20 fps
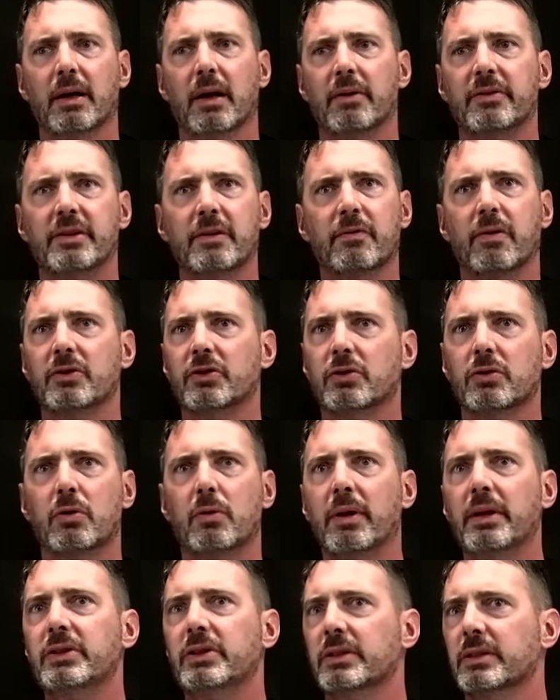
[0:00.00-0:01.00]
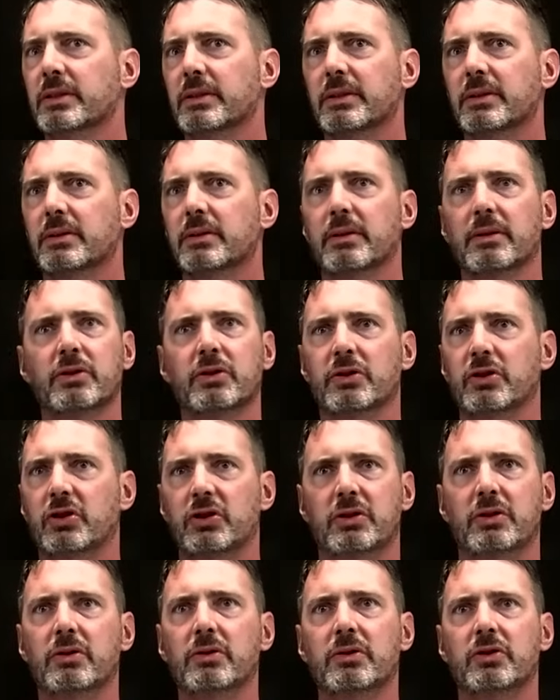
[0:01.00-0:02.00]
Differential equations,
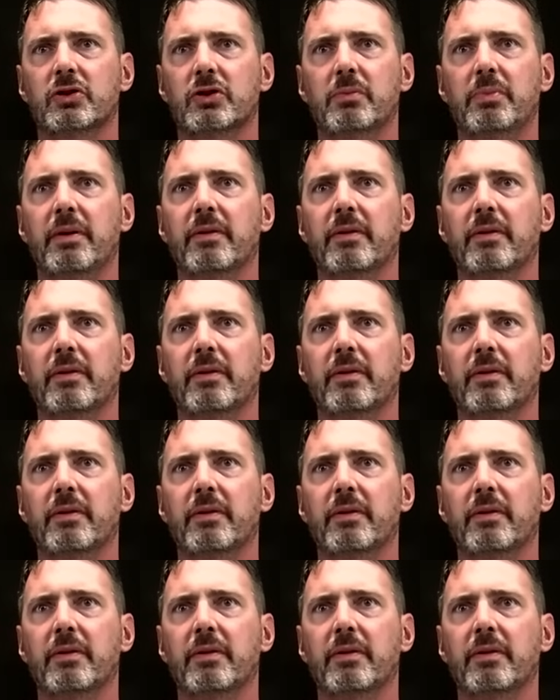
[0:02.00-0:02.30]
students should be